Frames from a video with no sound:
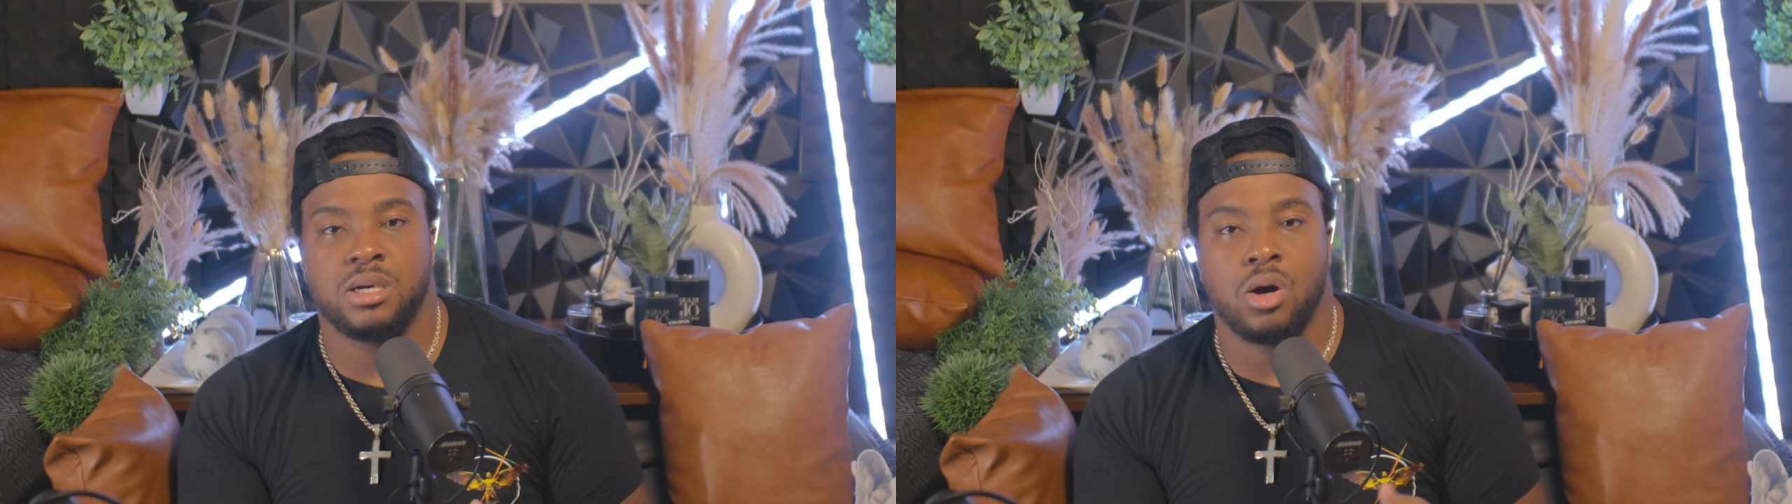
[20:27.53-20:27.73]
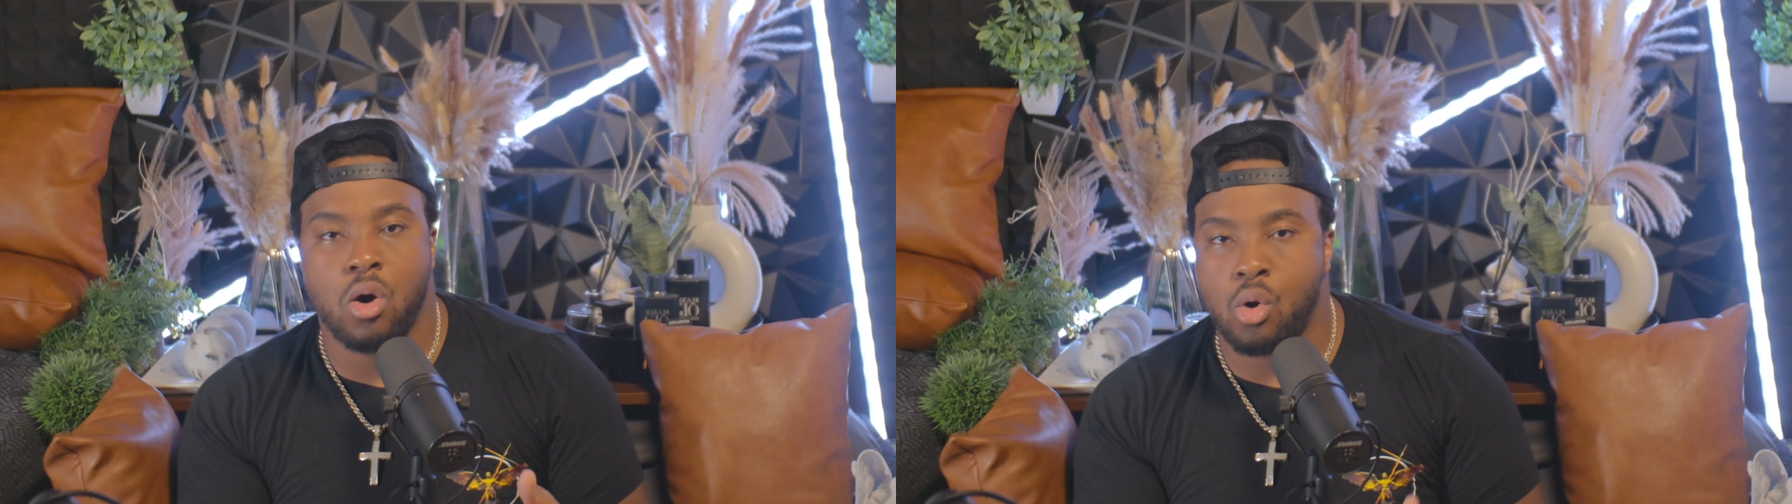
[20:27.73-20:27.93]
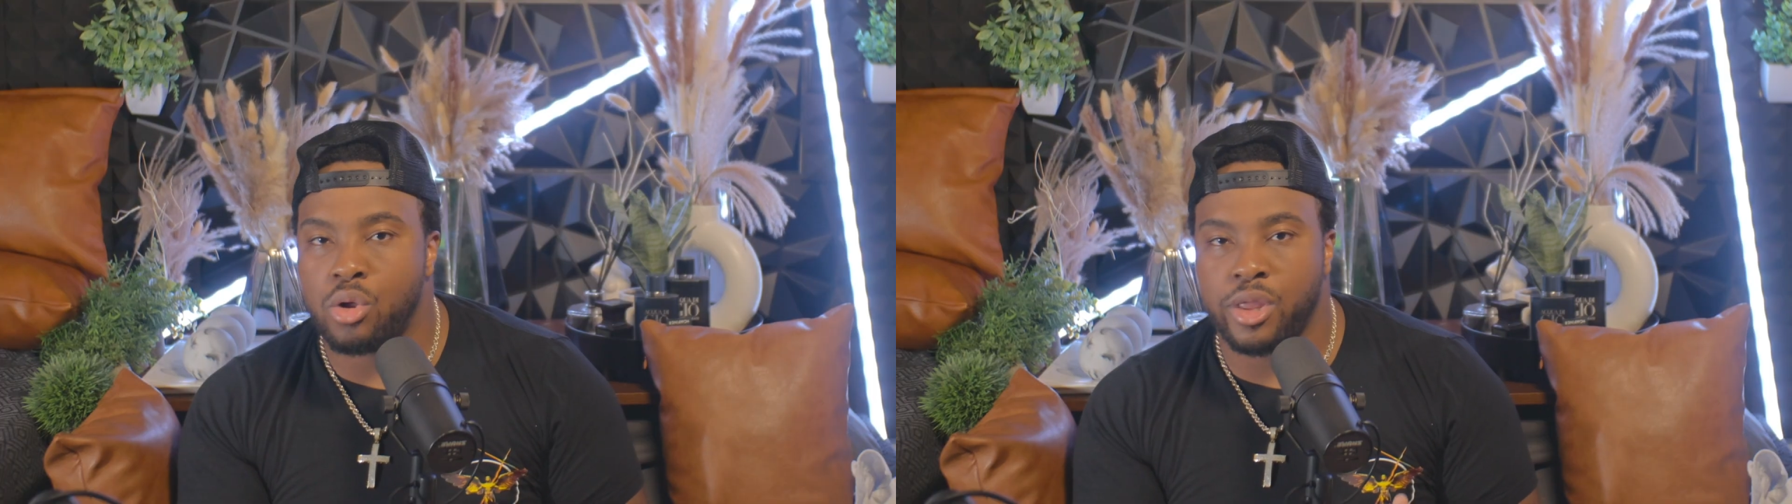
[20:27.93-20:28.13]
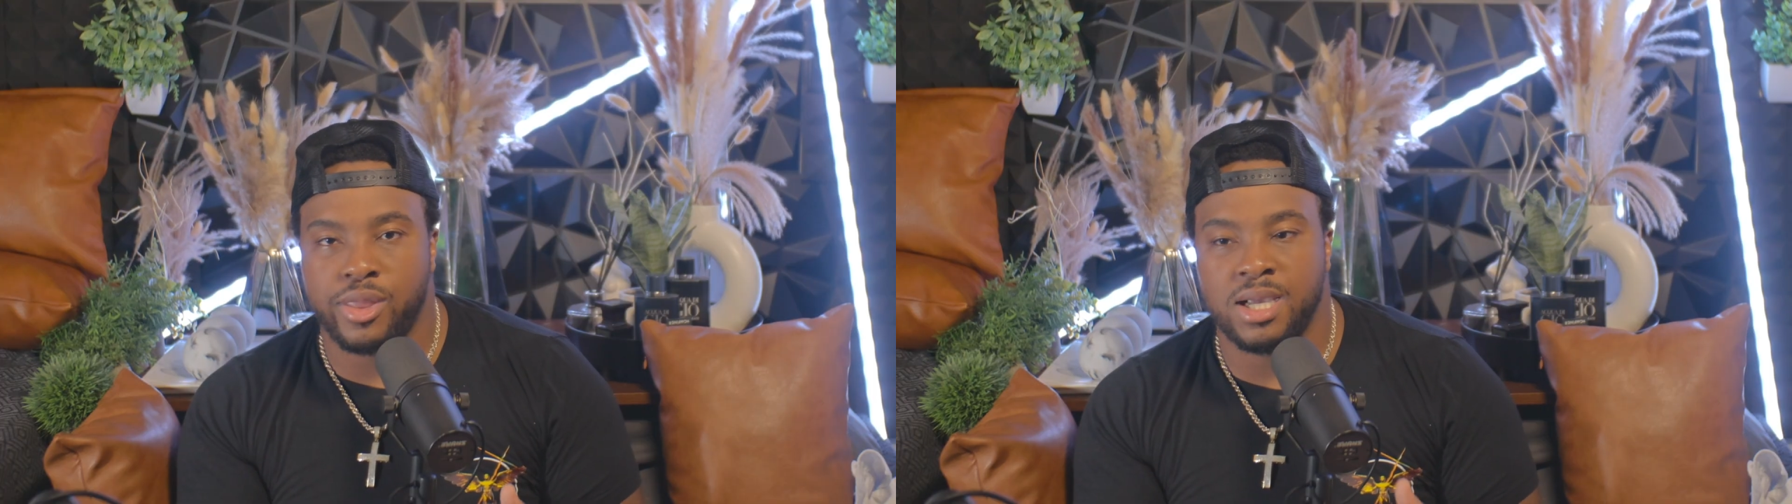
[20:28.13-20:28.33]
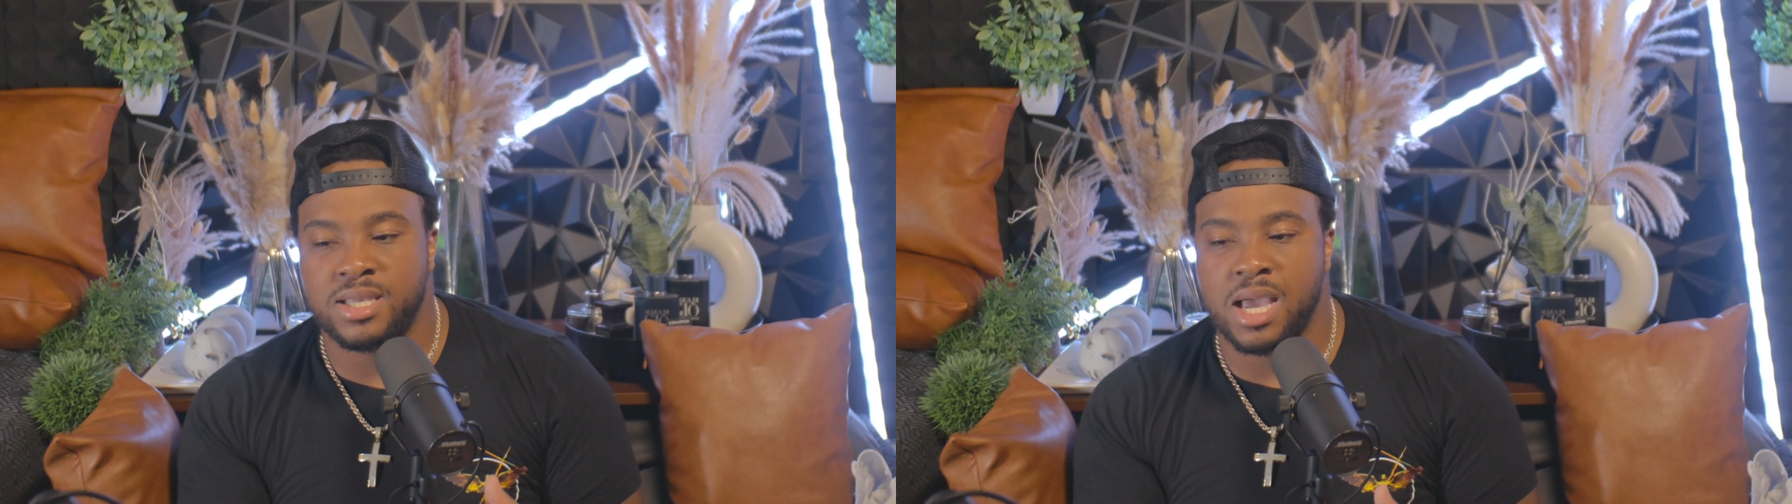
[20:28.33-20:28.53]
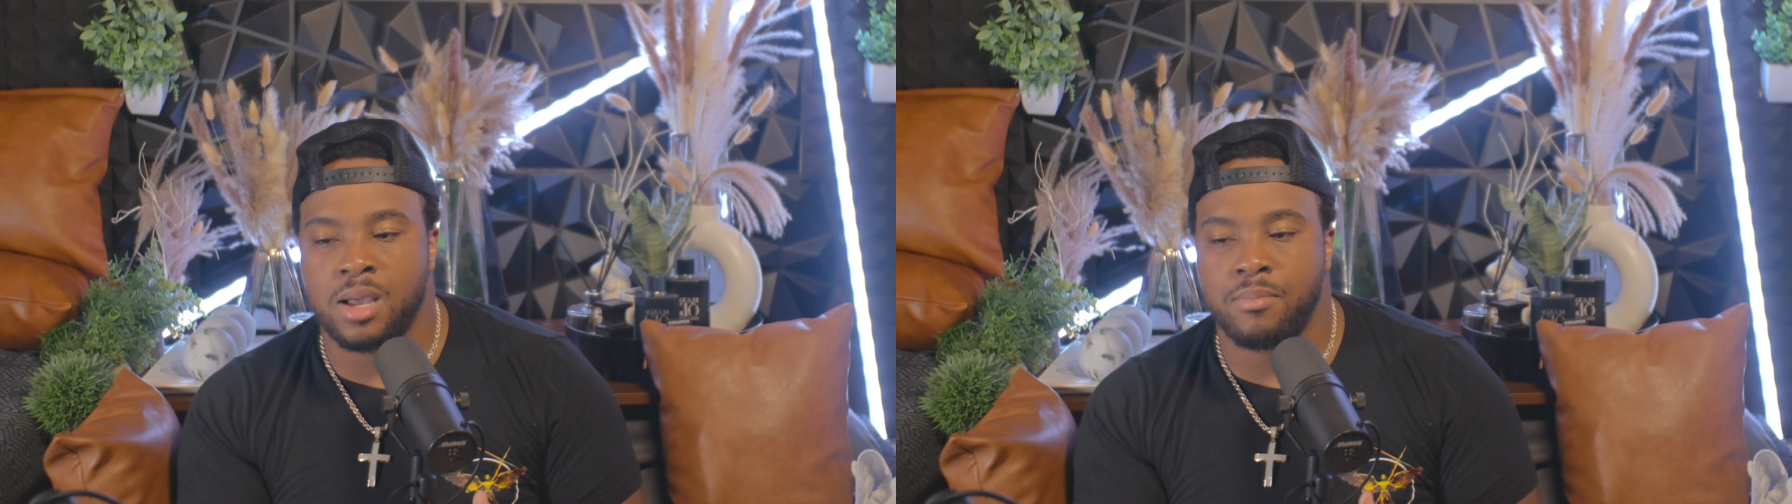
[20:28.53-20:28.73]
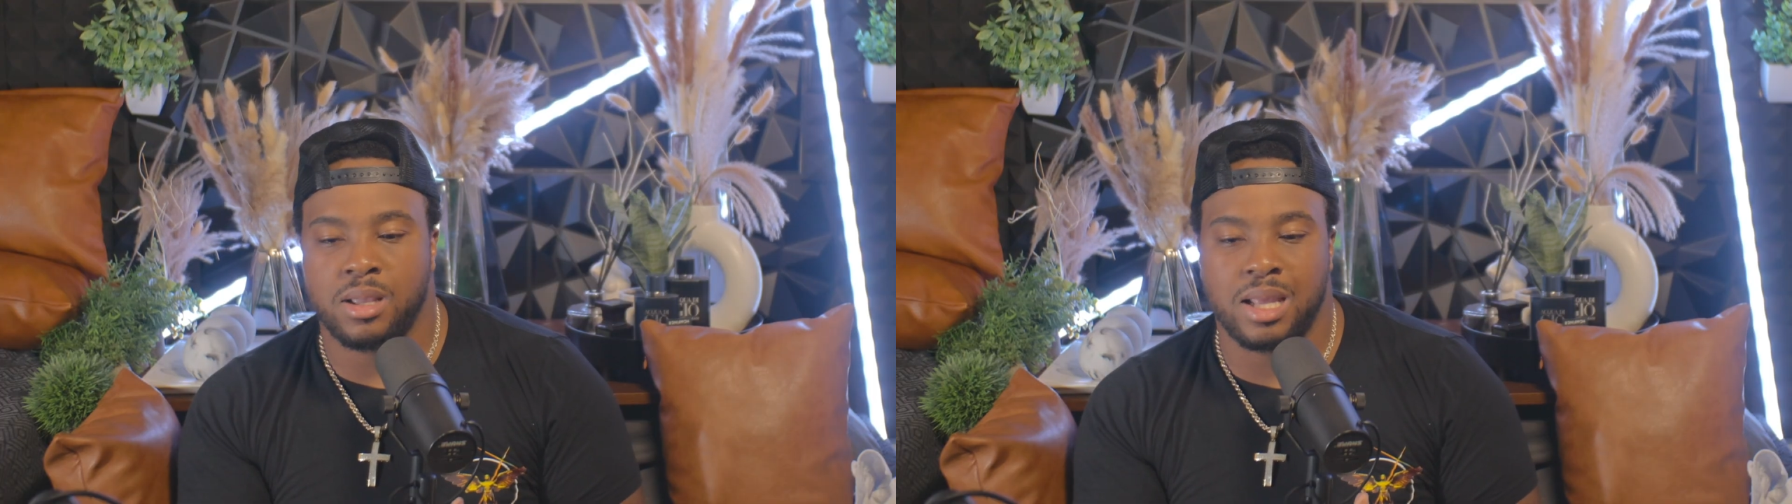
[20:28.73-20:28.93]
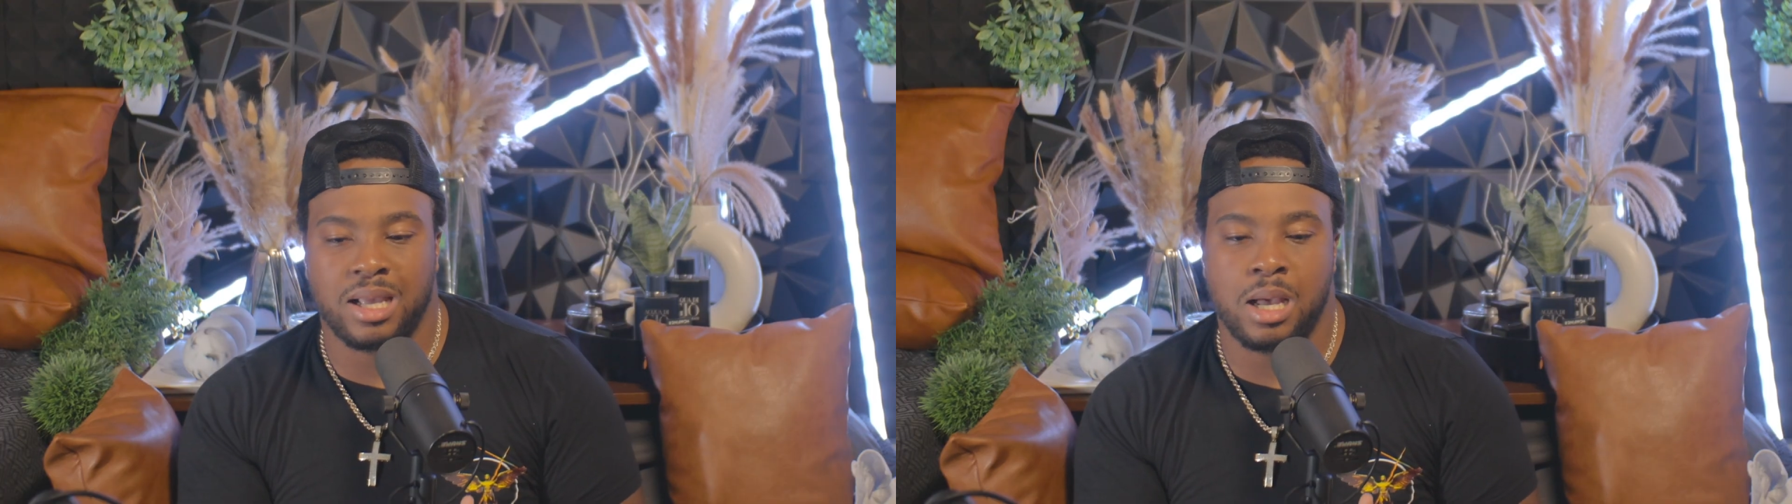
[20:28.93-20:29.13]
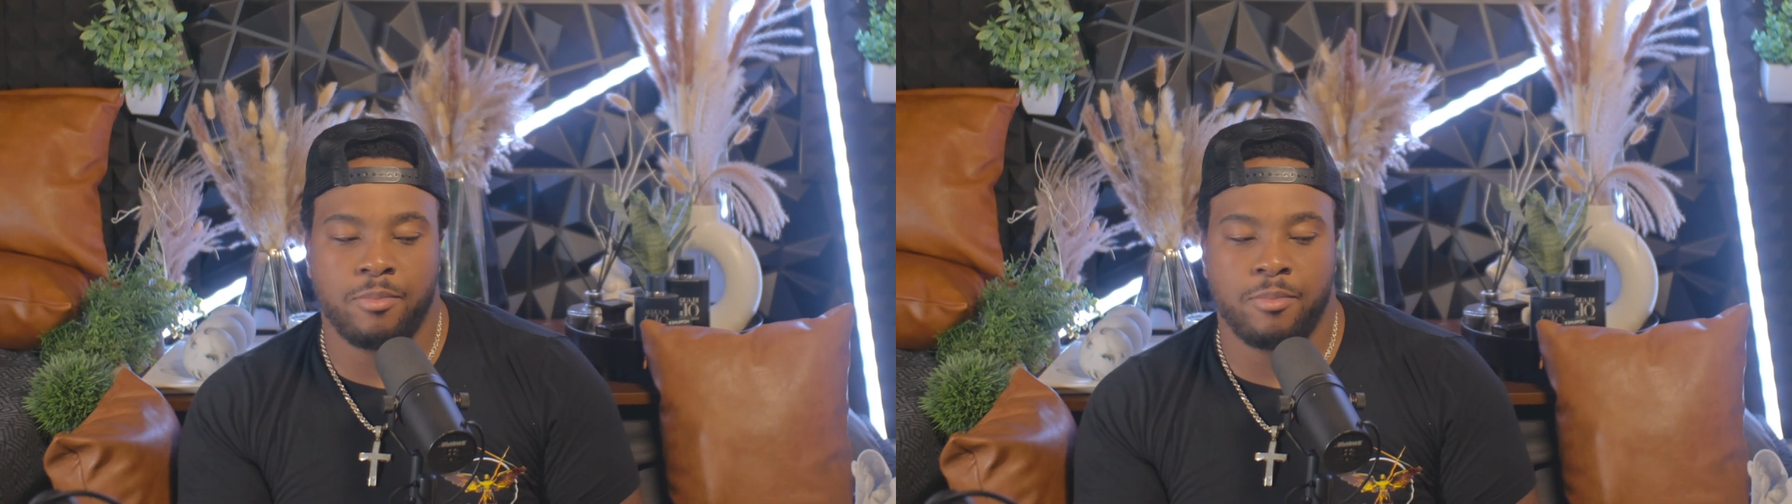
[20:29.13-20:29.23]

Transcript: all the things that come